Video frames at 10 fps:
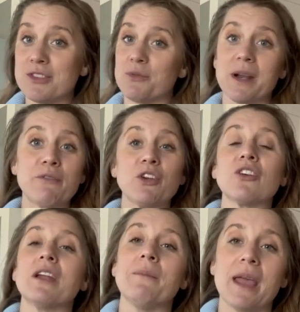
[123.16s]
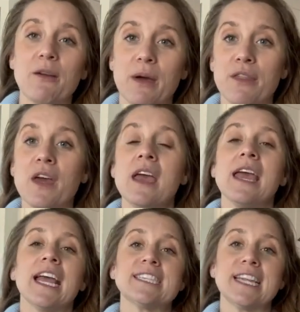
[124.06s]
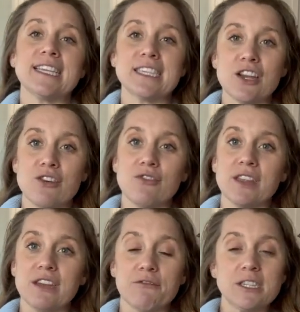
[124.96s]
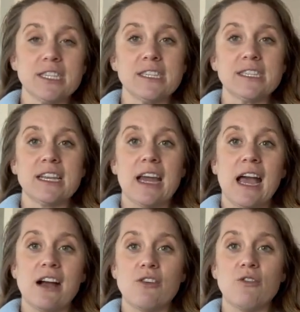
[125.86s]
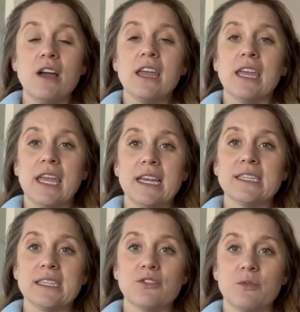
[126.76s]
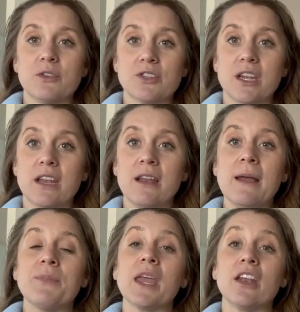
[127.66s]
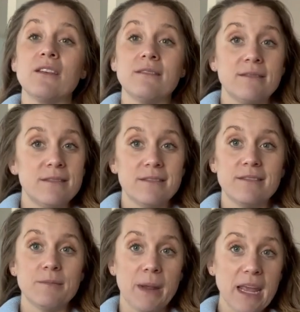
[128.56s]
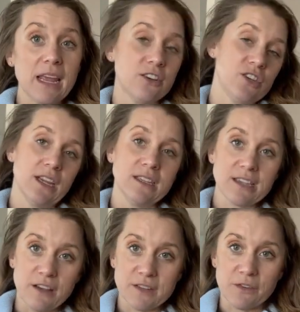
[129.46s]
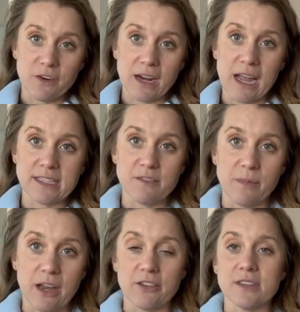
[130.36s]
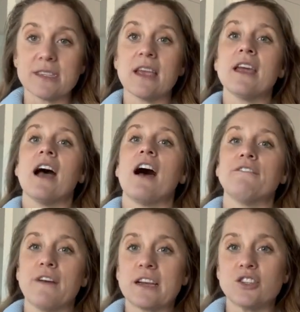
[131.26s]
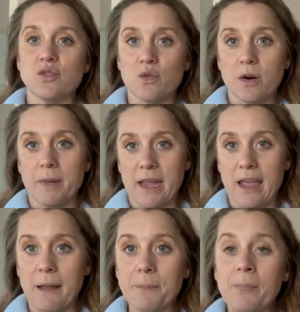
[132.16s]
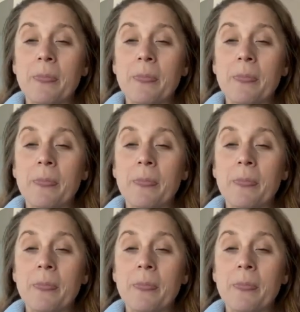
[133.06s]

or whatever you're gonna bake with. It's nice to know the differences in how heat distribution in baking sheets of different kinds of metals affect your baking.